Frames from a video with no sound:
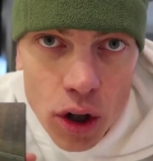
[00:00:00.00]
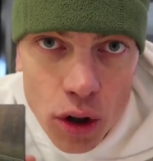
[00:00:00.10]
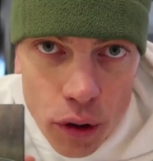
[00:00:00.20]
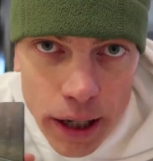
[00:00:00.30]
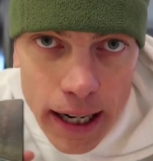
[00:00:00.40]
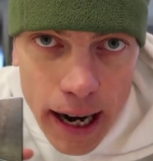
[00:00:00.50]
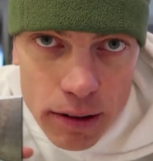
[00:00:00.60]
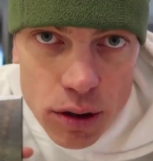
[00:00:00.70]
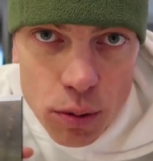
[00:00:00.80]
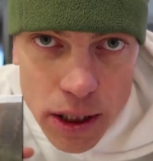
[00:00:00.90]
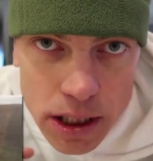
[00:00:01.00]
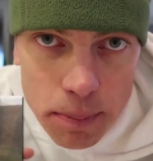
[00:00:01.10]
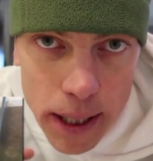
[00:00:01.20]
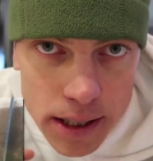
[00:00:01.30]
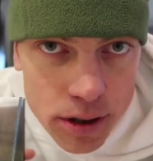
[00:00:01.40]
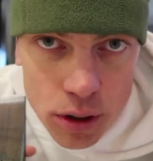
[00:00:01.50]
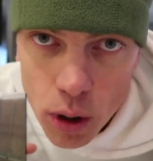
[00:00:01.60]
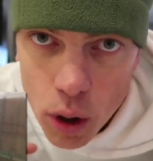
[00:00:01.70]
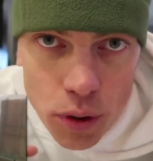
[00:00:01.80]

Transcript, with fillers: greenhouse with space to grow.